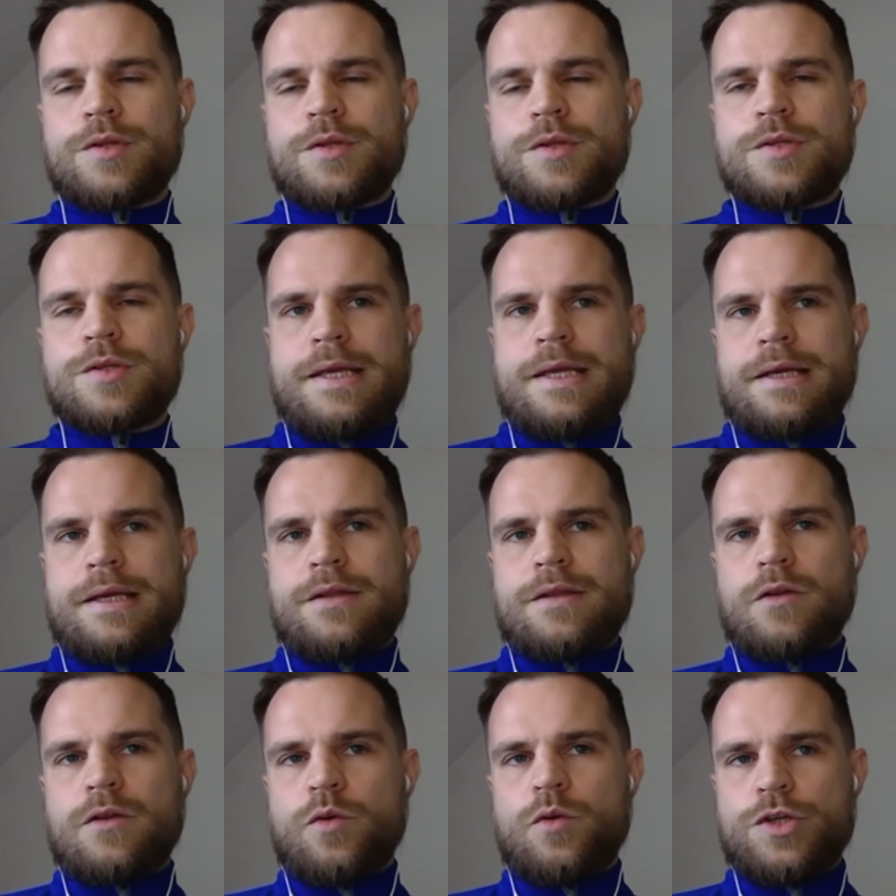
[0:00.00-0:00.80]

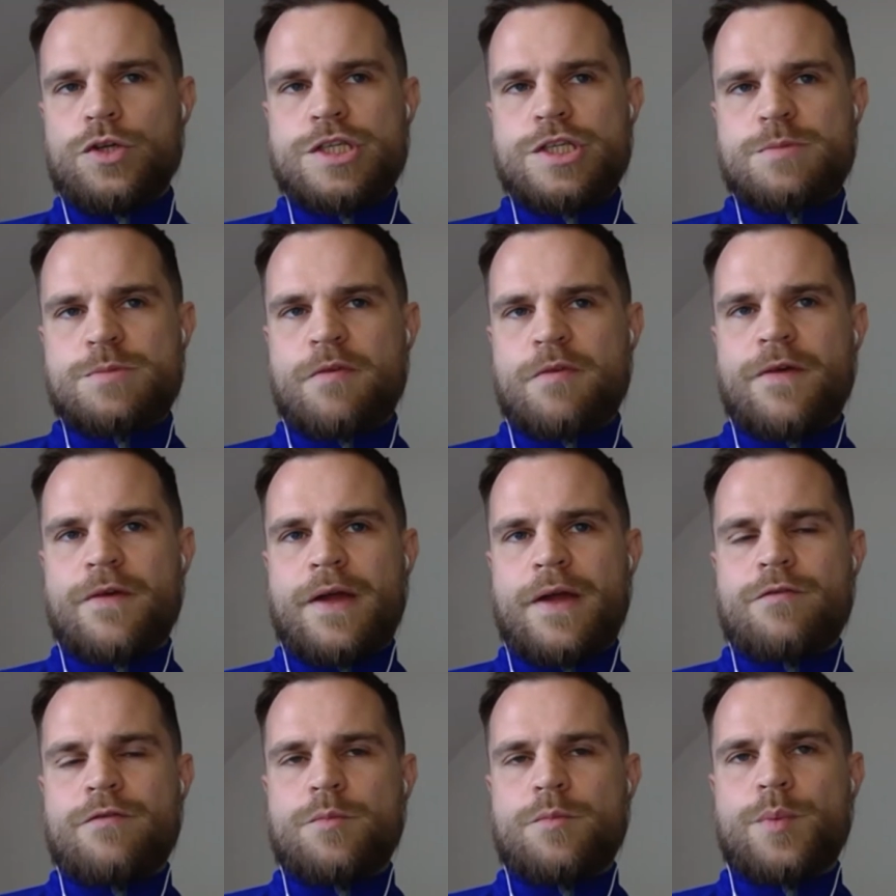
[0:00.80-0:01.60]
the launching is my
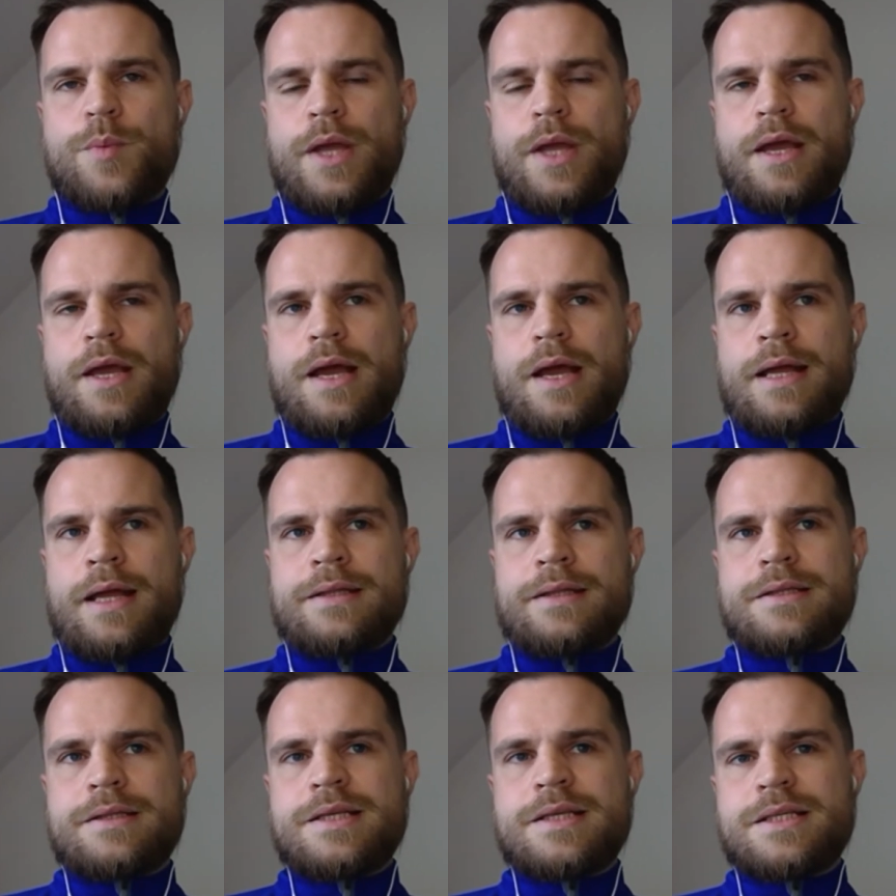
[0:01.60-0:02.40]
favourite bit,
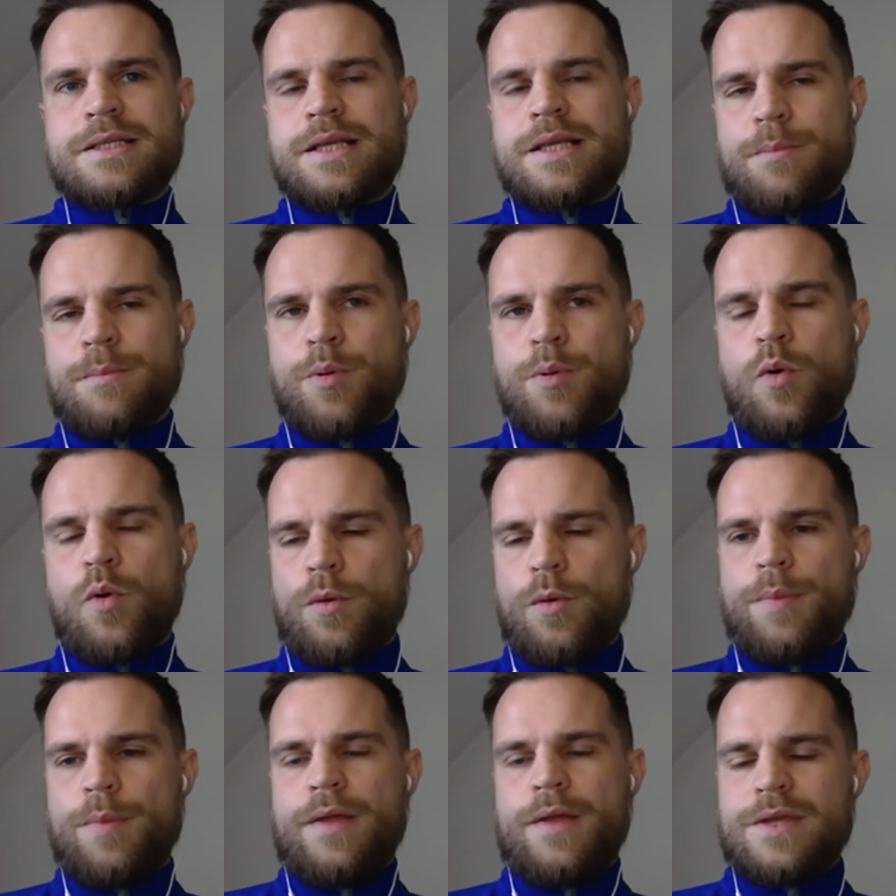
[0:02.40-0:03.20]
and this is the
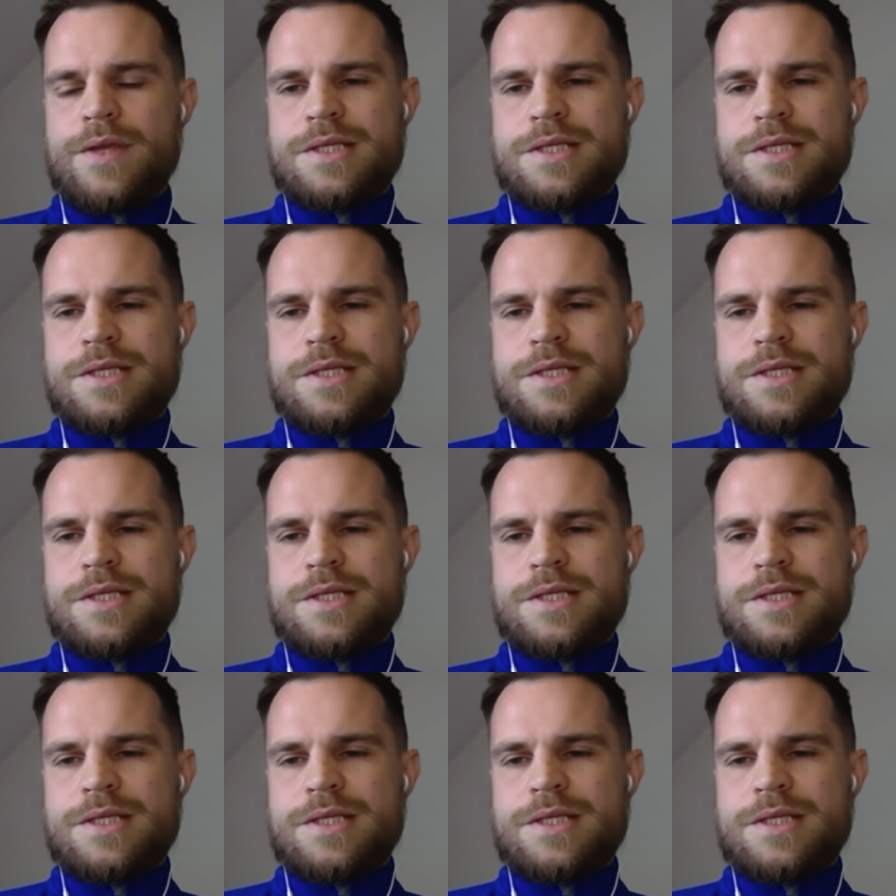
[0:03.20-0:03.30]
important bit.